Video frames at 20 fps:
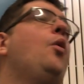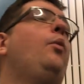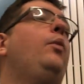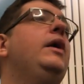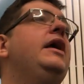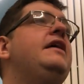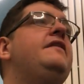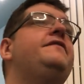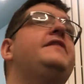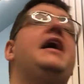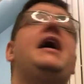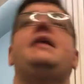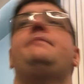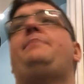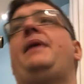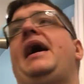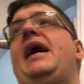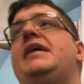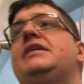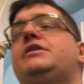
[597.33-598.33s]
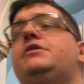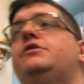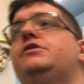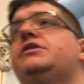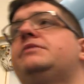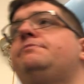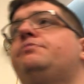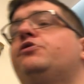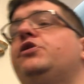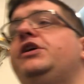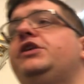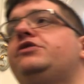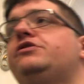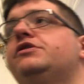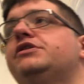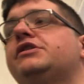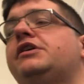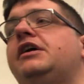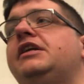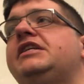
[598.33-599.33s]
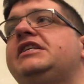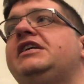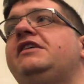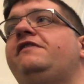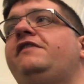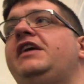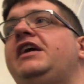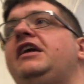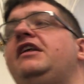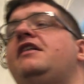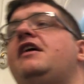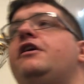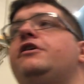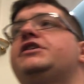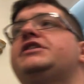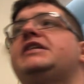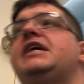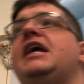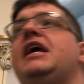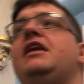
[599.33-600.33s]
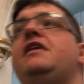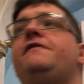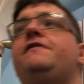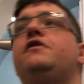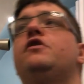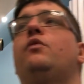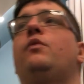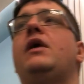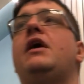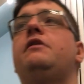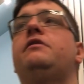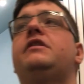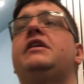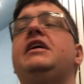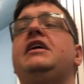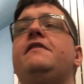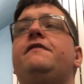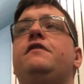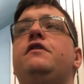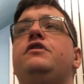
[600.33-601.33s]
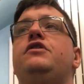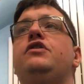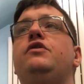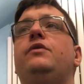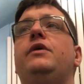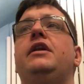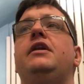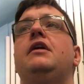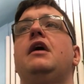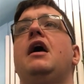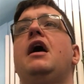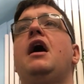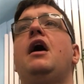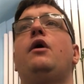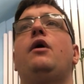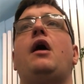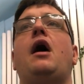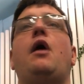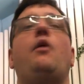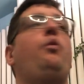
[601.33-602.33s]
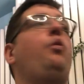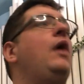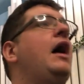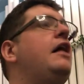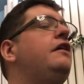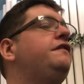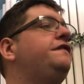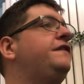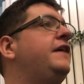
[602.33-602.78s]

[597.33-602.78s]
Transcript: We've got pastors and preachers on TV that are saying if you're wealthy, if you're doing uh, well